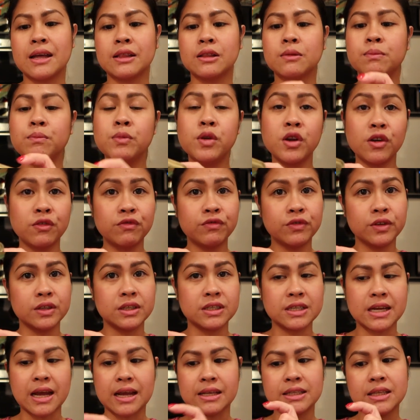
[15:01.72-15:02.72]
At pure
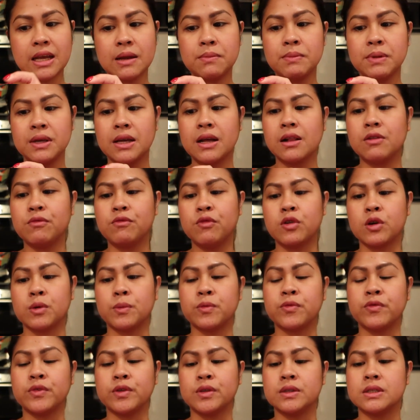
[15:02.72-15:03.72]
food siya, San Miguel
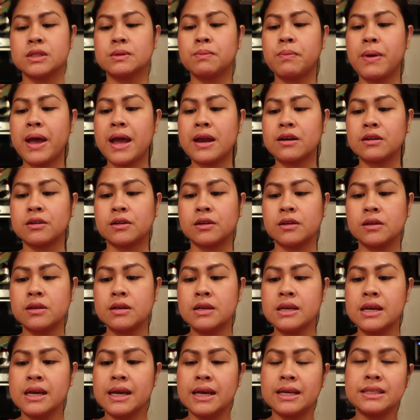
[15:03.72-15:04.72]
Pure Foods.
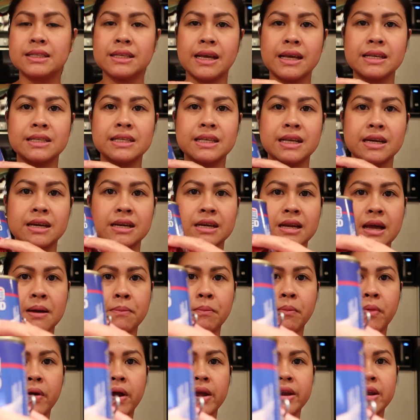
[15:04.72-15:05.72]
Pero it says here
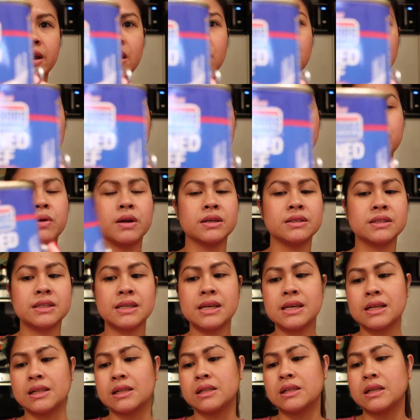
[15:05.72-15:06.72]
na product of
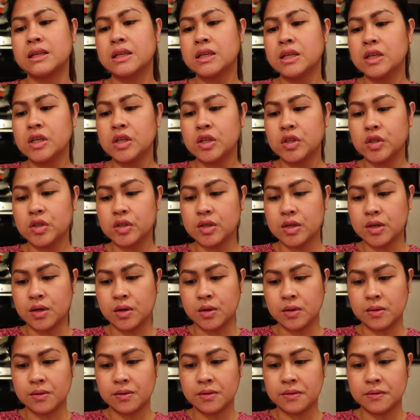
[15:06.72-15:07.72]
Brazil.
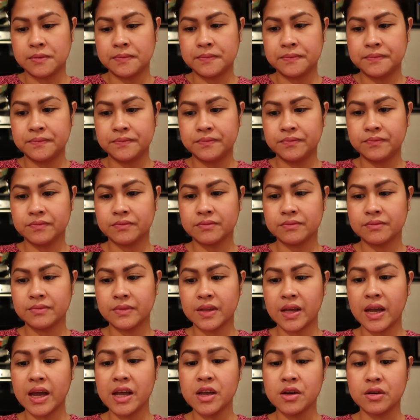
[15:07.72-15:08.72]
So,
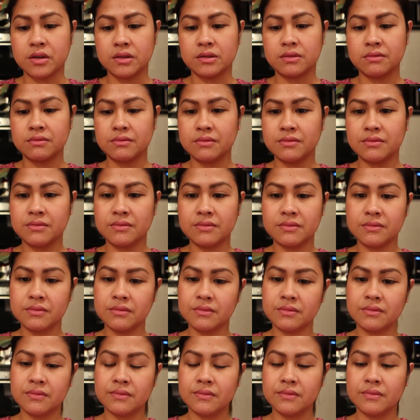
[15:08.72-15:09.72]
ayun.
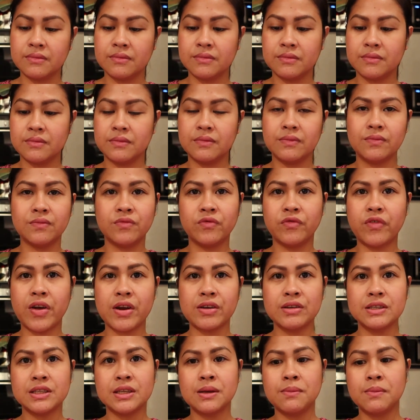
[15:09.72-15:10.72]

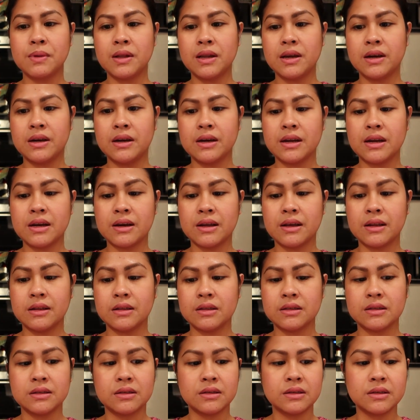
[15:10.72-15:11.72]
Very similar na
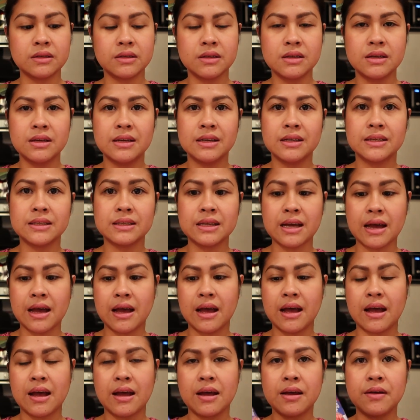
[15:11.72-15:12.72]
rin
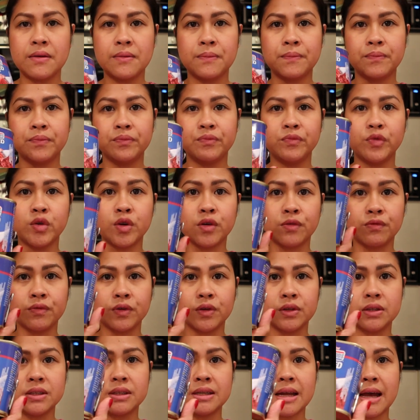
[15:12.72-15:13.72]
sa pure
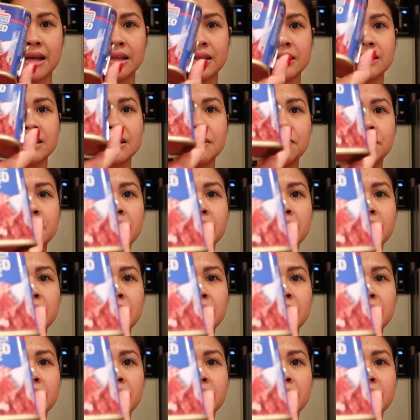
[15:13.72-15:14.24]
foods natin sa